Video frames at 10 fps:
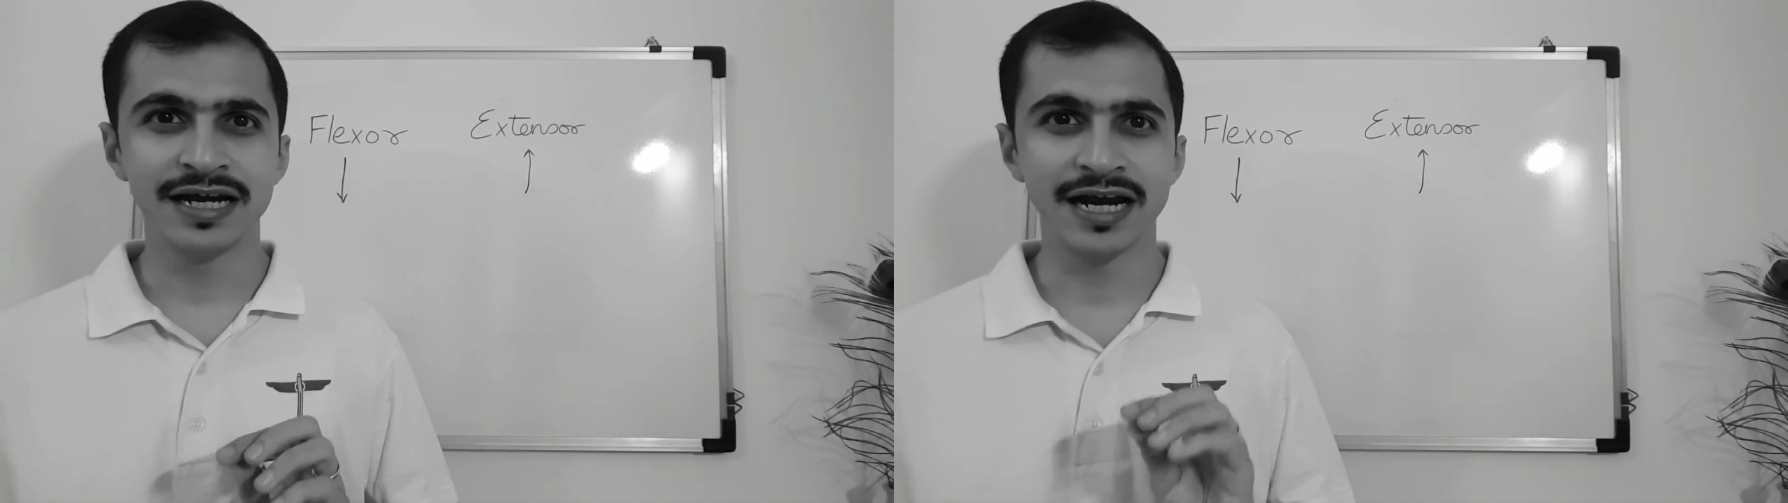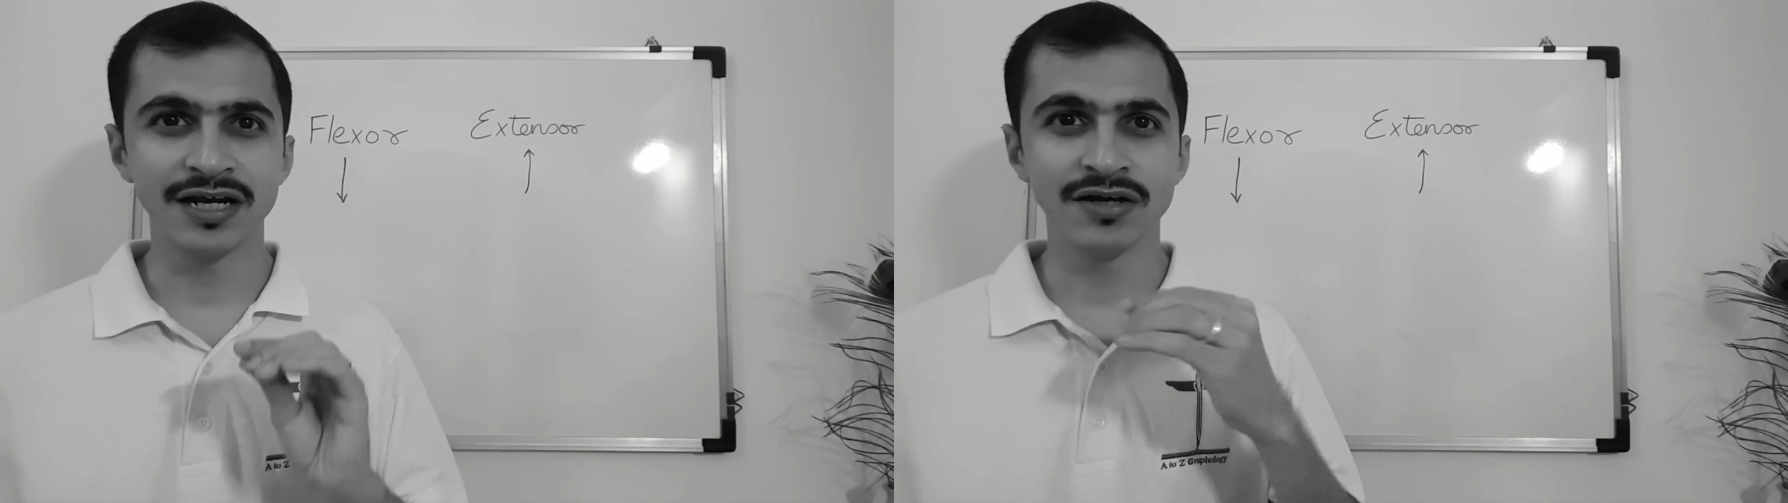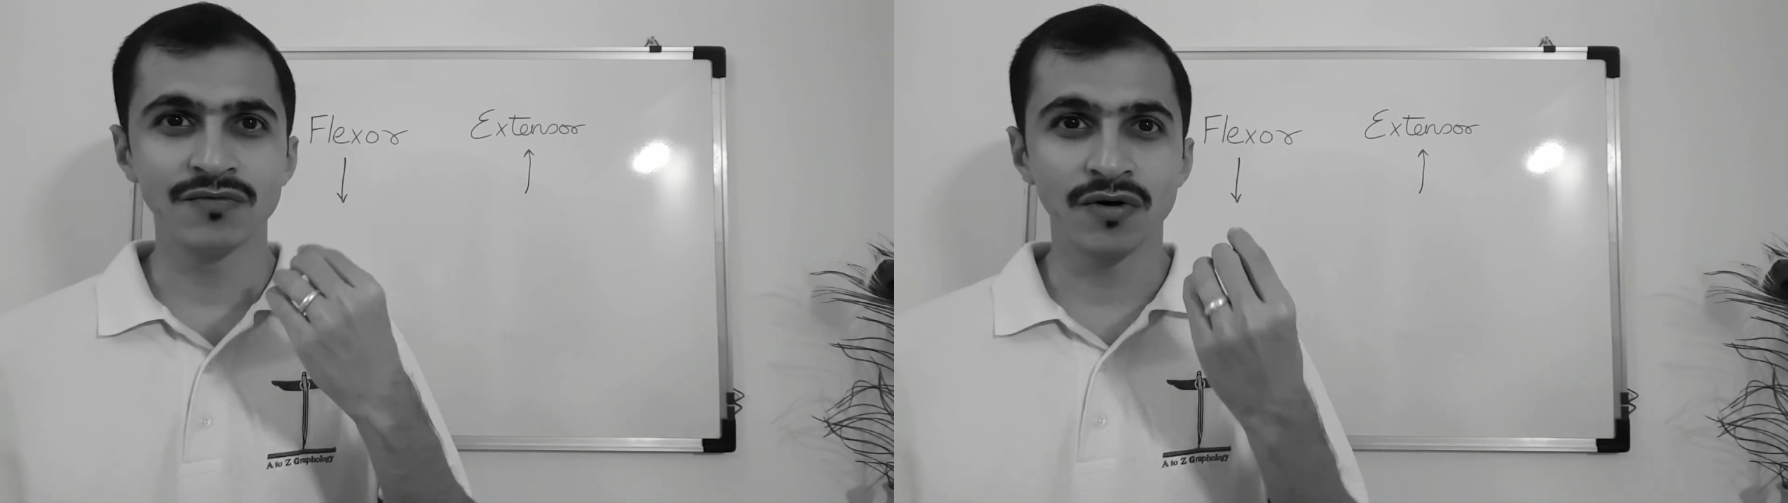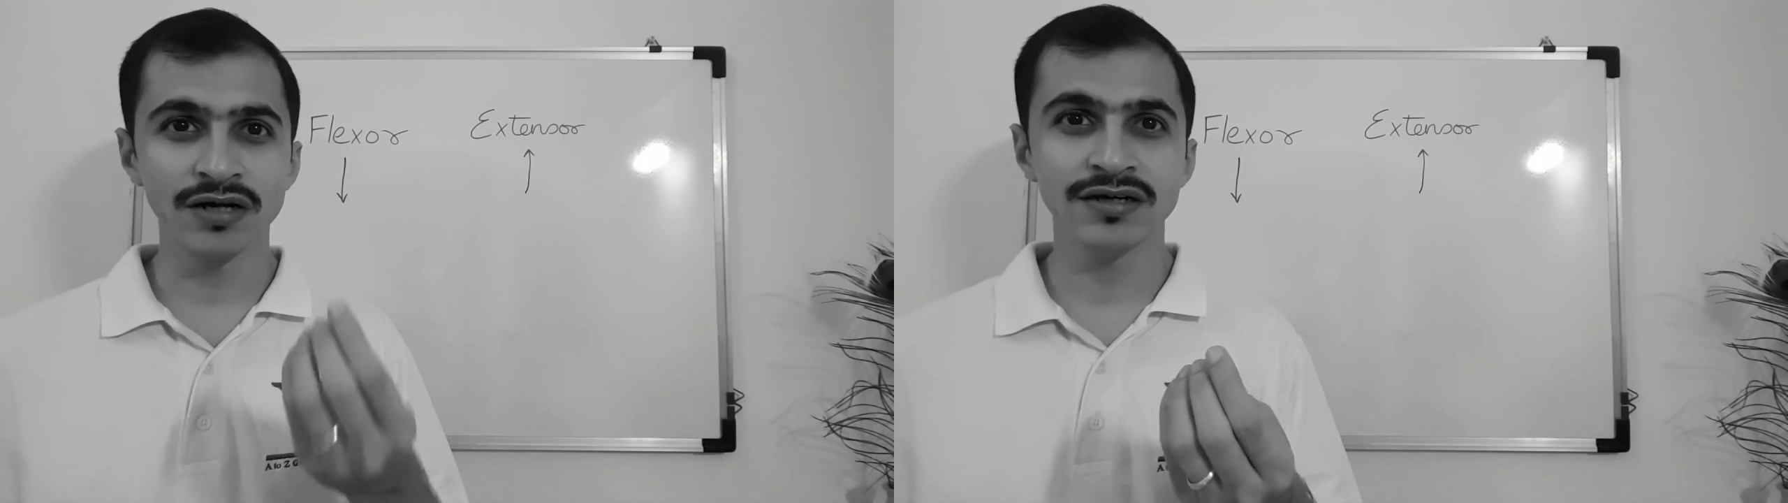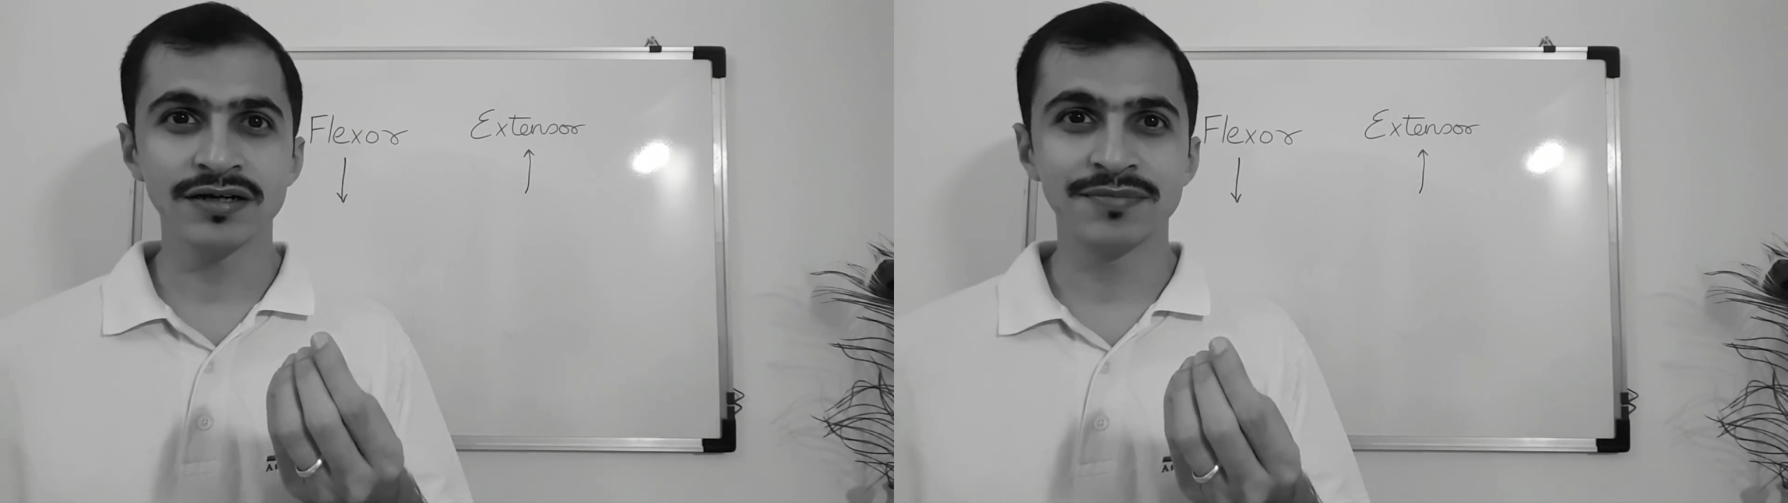and
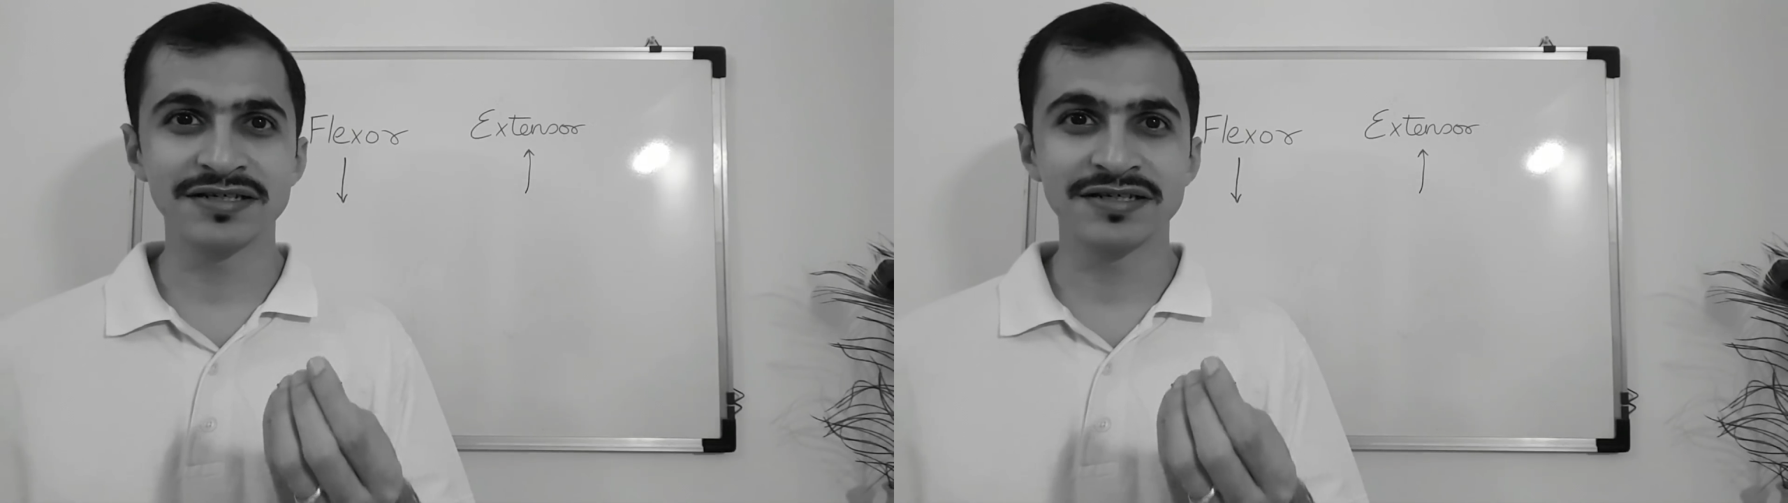what